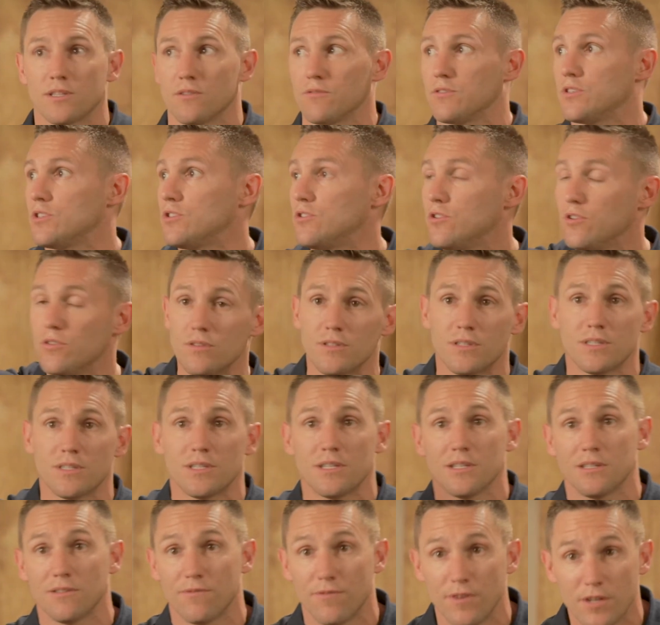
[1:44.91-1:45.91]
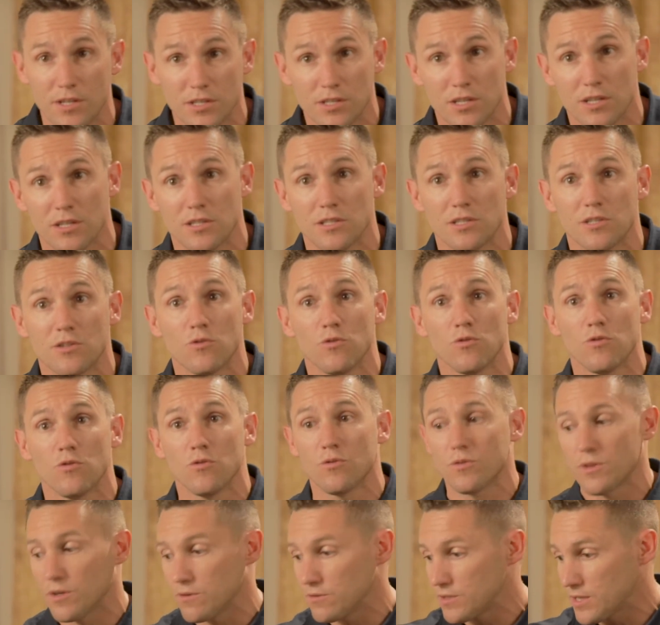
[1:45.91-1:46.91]
There were students just finishing
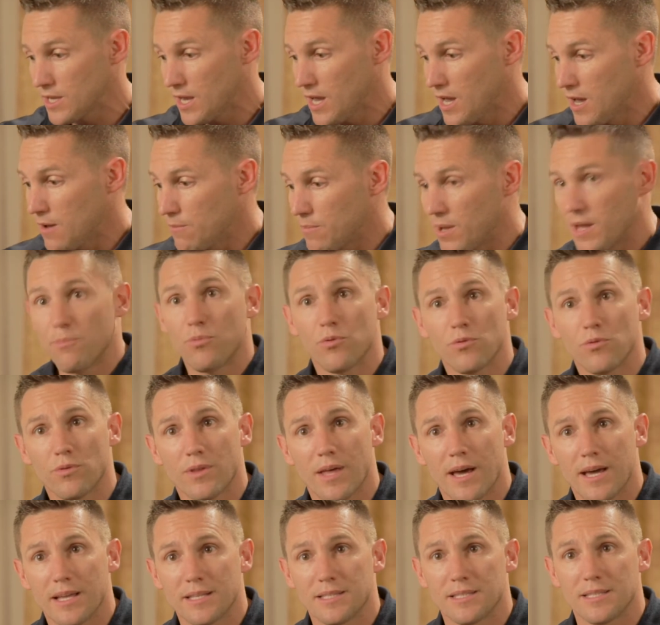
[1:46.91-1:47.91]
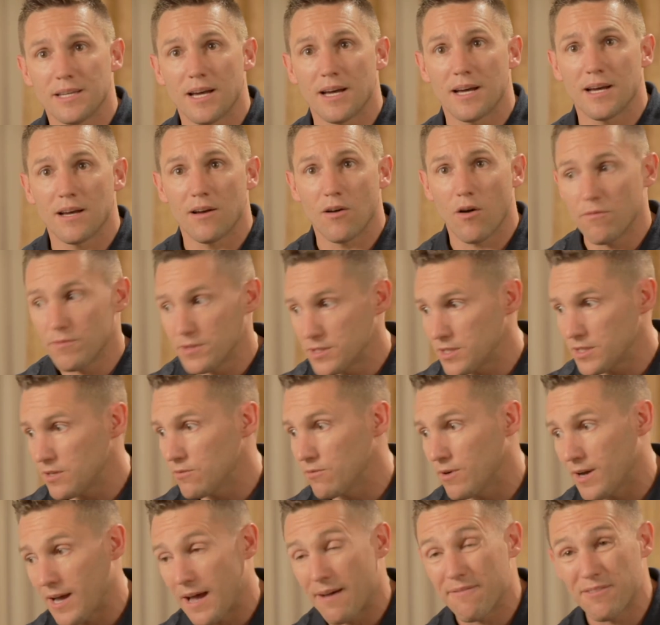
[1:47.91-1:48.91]
school. There was people that obviously
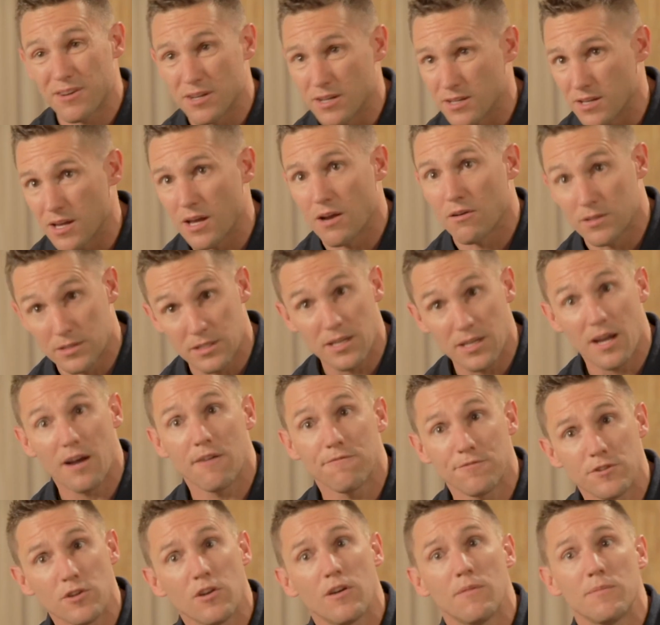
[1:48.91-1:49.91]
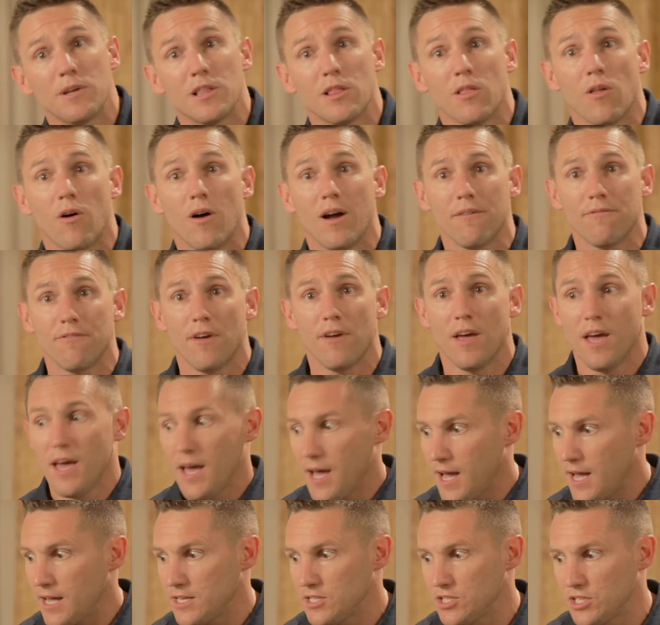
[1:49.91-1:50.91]
were having a tough time in life.
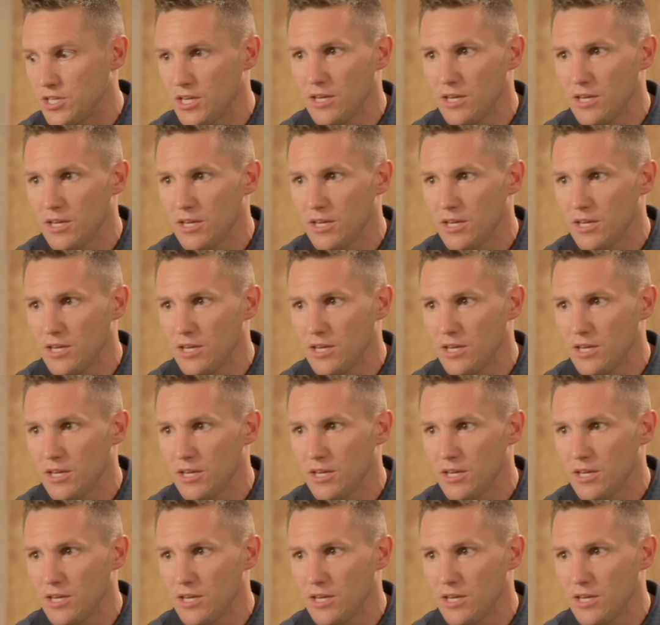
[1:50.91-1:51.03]
And